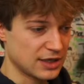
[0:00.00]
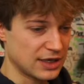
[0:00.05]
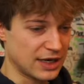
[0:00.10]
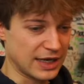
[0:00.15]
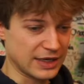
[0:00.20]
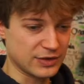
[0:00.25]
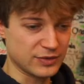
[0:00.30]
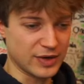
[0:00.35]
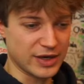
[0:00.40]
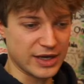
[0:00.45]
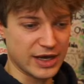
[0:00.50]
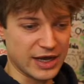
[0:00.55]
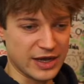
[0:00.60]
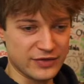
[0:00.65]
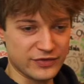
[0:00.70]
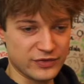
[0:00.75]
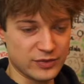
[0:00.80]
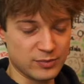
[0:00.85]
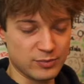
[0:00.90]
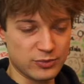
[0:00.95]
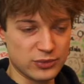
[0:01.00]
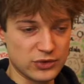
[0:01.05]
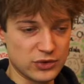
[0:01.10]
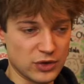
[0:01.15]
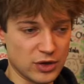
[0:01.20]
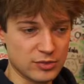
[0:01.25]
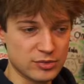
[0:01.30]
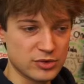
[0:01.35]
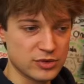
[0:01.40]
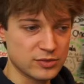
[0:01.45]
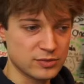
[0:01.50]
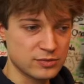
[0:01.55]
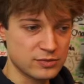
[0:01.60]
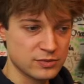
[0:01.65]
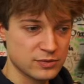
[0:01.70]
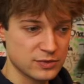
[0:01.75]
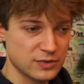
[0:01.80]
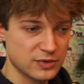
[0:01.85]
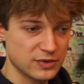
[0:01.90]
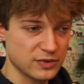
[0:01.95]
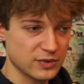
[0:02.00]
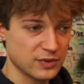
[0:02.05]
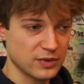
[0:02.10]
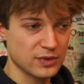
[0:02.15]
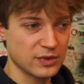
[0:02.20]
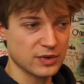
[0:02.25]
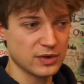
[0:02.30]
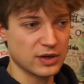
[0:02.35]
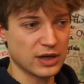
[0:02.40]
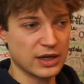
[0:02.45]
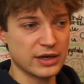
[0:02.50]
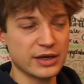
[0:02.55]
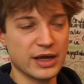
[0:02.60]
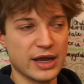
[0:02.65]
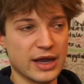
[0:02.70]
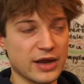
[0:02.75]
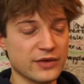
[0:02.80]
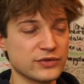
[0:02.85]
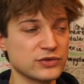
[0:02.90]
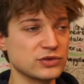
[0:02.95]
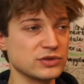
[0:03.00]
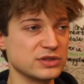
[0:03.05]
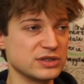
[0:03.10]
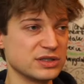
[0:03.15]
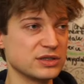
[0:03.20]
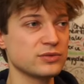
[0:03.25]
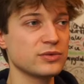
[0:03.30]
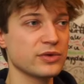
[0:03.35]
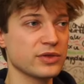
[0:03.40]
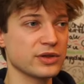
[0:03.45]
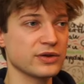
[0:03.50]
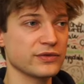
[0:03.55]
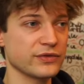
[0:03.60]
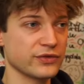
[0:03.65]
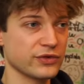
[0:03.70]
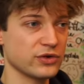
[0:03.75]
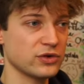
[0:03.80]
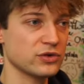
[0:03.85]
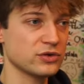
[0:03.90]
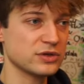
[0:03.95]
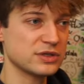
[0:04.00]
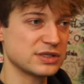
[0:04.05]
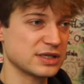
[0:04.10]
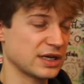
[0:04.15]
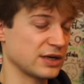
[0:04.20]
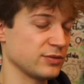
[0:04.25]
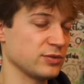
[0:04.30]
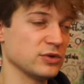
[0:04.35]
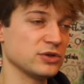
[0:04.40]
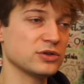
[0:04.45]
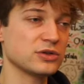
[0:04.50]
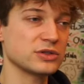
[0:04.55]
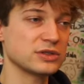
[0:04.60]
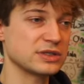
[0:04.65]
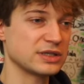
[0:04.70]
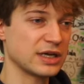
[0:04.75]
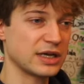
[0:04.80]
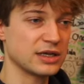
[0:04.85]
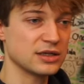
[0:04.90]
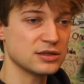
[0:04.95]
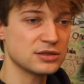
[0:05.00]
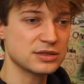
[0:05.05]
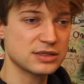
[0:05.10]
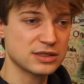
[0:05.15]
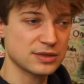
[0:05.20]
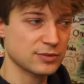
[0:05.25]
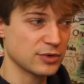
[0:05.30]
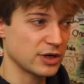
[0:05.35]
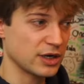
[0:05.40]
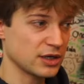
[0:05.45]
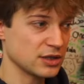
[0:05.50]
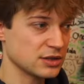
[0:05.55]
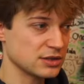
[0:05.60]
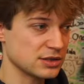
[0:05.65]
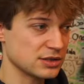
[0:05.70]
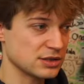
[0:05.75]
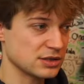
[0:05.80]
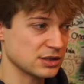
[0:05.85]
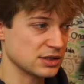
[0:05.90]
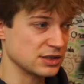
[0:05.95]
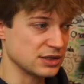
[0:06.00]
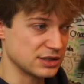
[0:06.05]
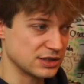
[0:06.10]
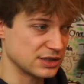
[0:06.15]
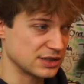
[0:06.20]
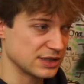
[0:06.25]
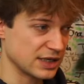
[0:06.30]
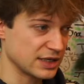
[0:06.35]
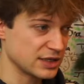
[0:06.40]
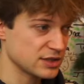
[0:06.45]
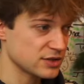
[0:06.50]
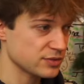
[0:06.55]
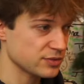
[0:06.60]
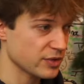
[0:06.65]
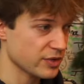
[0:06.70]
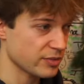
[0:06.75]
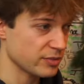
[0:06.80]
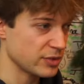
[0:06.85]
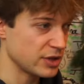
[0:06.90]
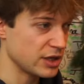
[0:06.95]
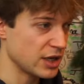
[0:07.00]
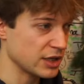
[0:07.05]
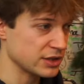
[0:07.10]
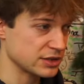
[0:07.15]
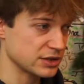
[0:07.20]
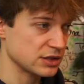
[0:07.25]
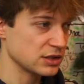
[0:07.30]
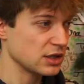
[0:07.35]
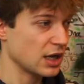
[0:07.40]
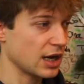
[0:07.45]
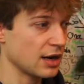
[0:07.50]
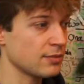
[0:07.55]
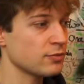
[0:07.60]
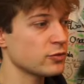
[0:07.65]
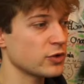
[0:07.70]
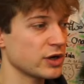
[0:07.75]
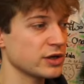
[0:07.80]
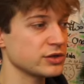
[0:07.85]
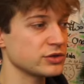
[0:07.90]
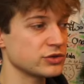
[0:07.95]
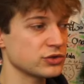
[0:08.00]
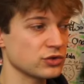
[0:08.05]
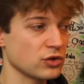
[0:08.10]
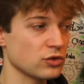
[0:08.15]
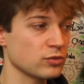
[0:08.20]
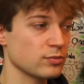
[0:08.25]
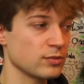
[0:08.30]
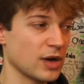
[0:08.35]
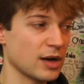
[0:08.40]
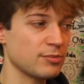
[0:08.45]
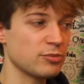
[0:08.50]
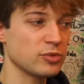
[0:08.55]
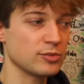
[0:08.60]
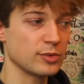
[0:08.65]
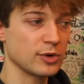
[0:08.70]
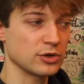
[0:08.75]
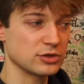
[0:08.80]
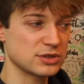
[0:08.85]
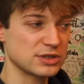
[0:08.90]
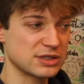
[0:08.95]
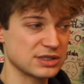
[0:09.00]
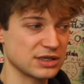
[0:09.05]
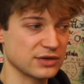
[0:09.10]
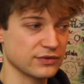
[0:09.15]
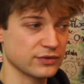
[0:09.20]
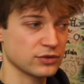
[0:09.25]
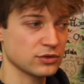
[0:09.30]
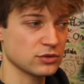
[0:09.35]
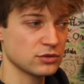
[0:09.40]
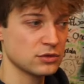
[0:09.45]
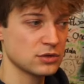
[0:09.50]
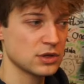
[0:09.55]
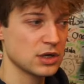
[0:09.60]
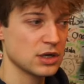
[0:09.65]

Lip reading: when I have a problem and I have to deal with it first, I will not tell someone else. It stays with me until I'm ready to open up about stuff, no?